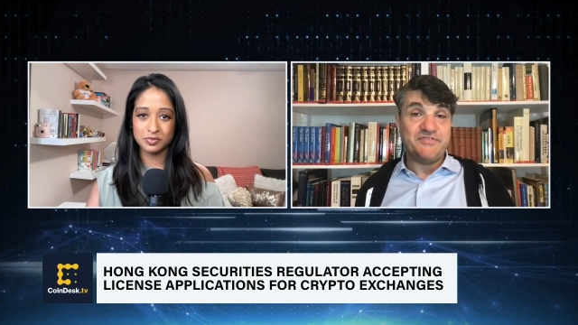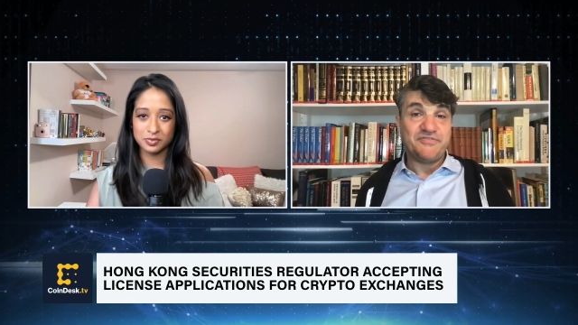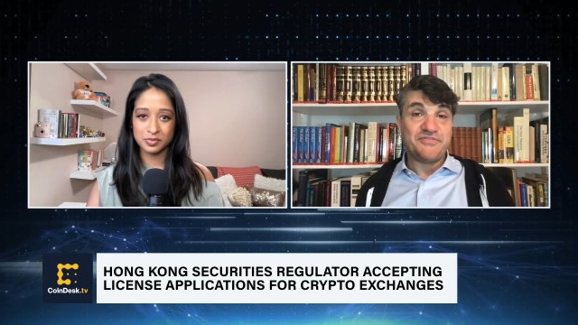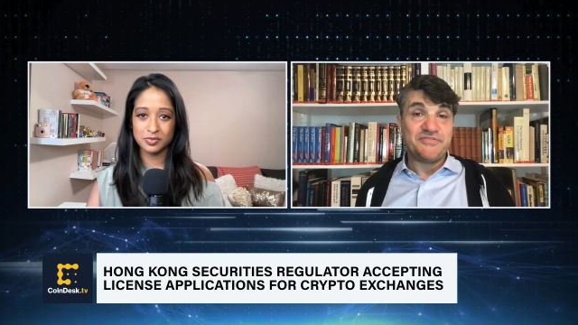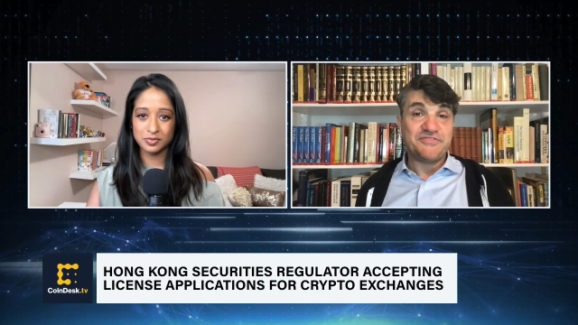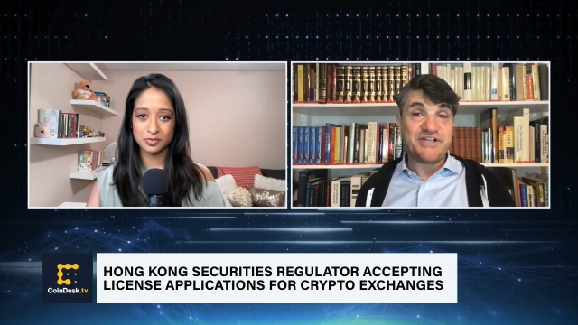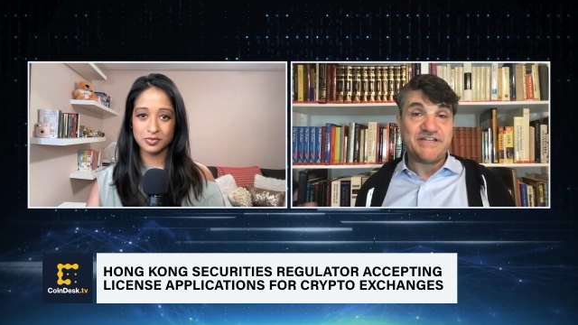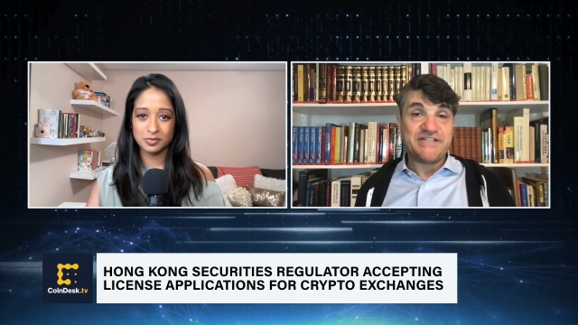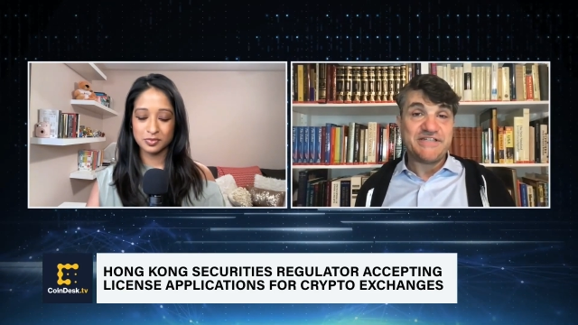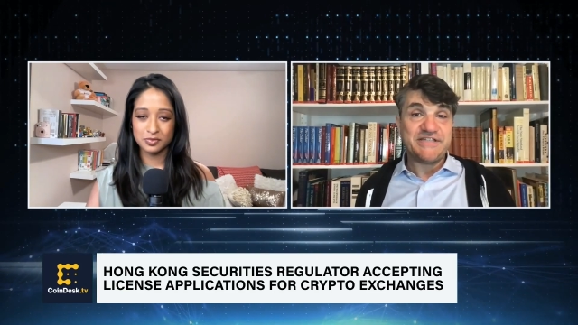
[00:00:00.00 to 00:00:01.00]
Speaker 1: for
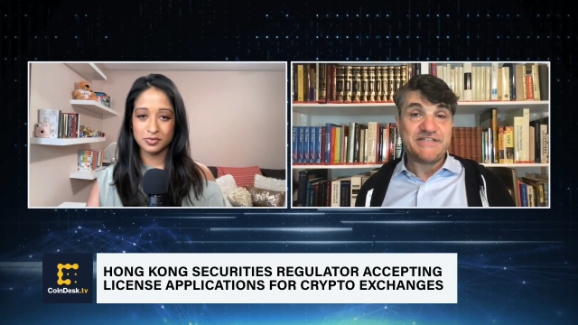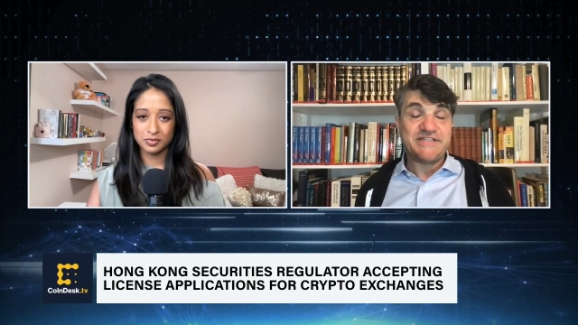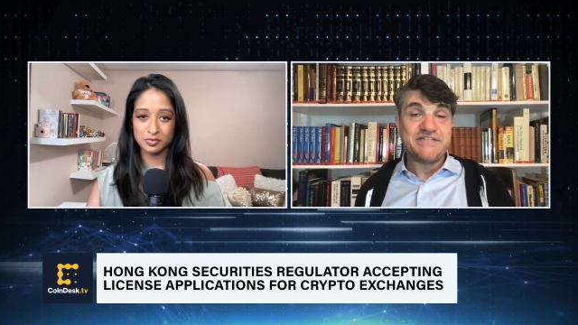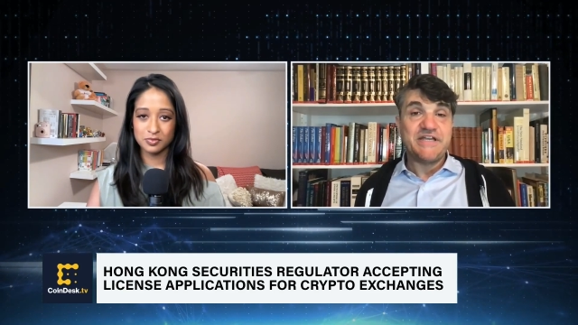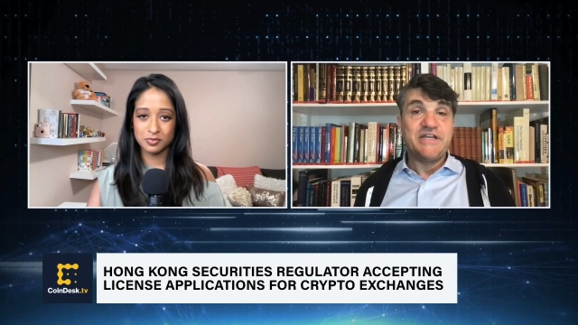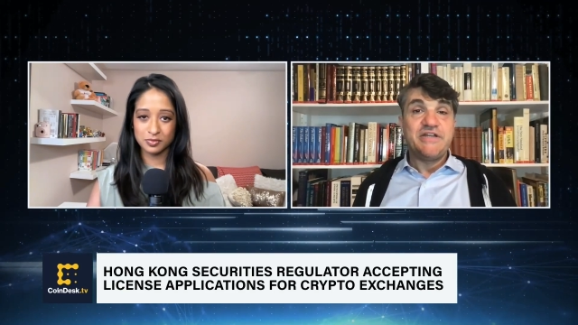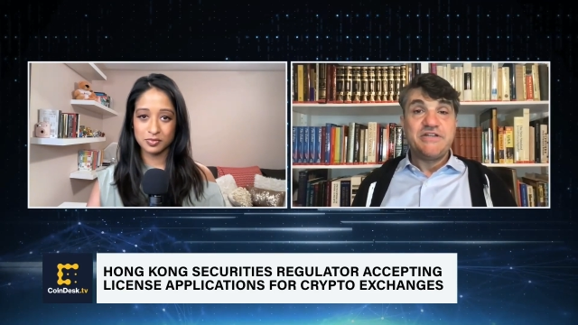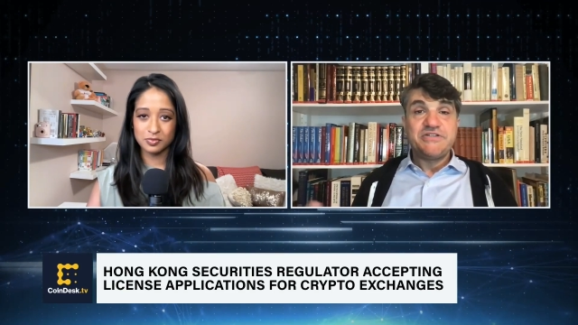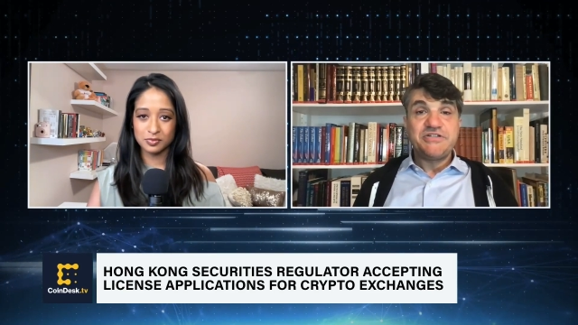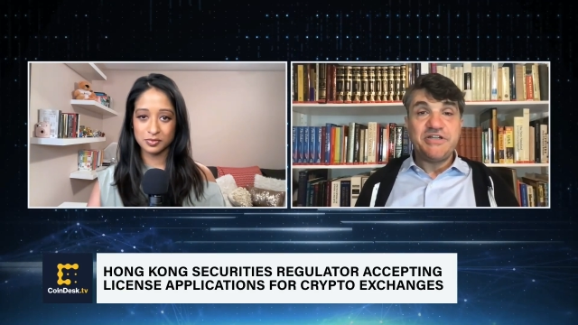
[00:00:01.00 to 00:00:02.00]
Chinese citizens
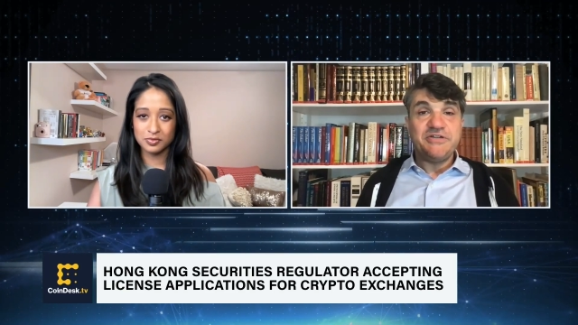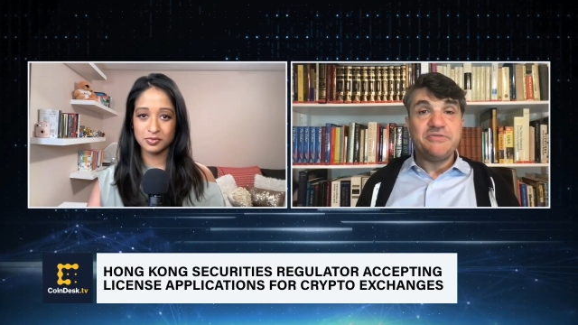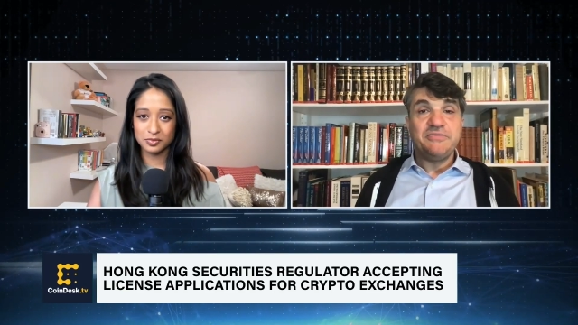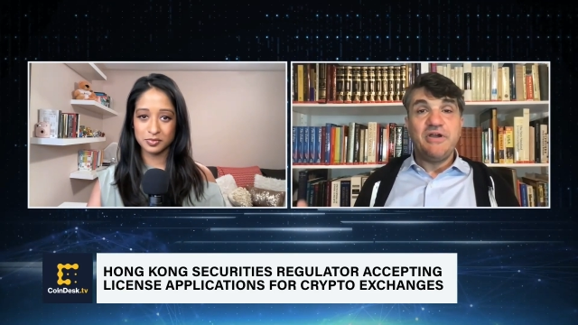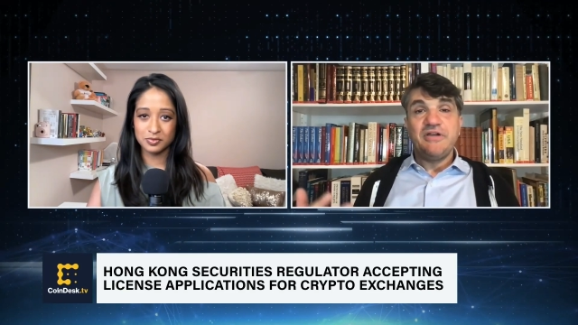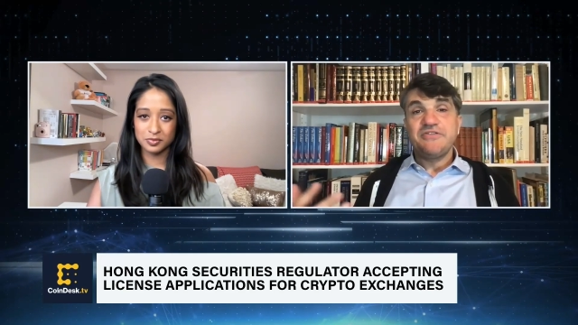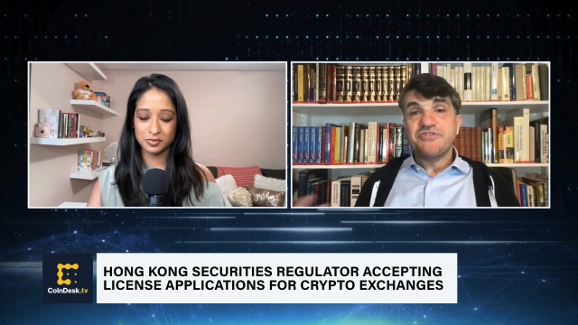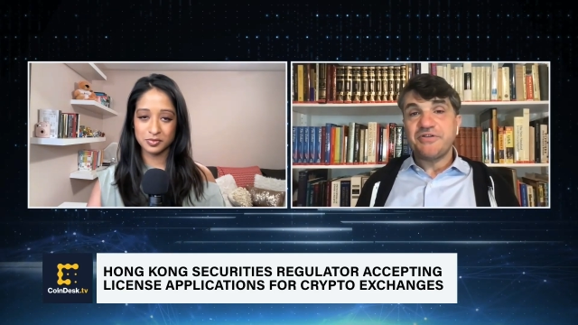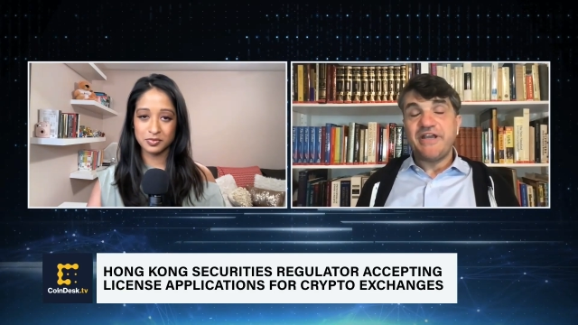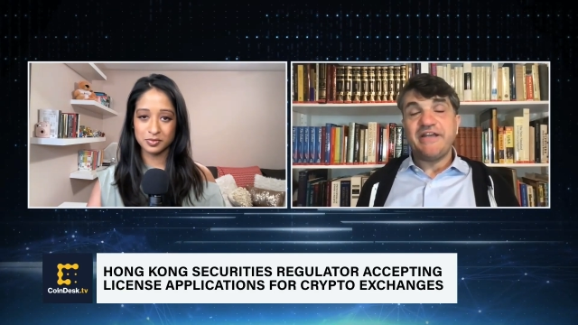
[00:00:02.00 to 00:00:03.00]
to
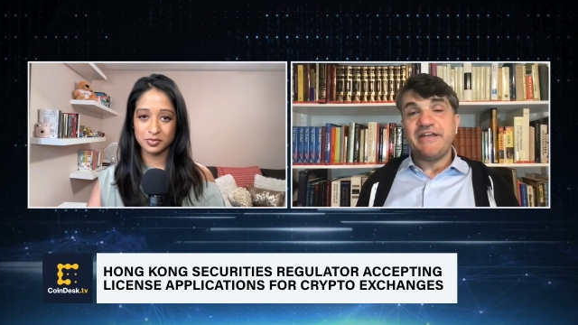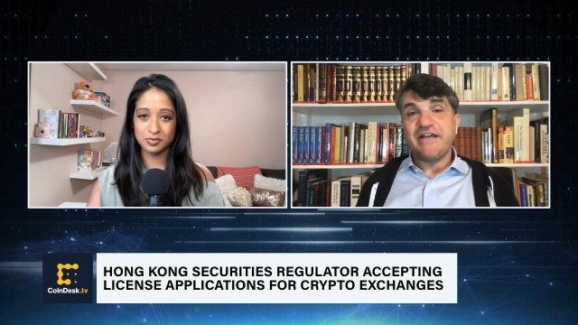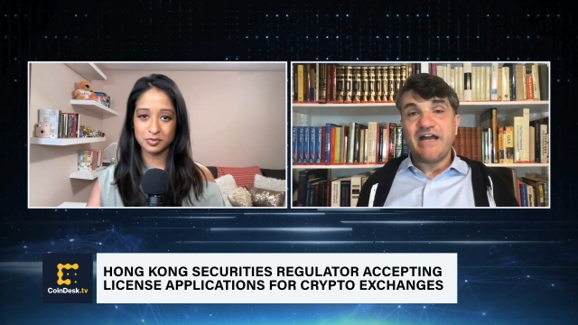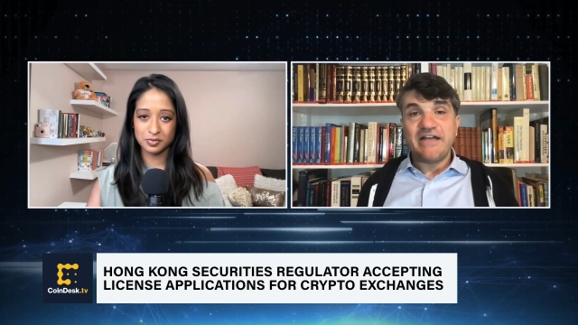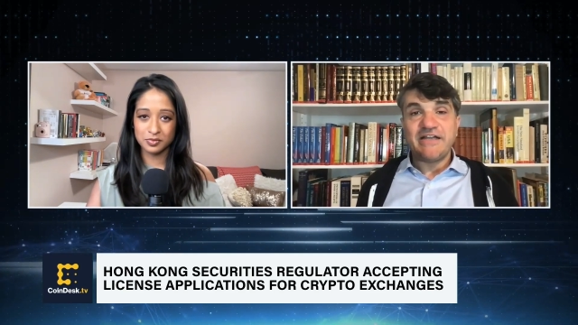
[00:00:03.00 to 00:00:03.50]
trade in Hong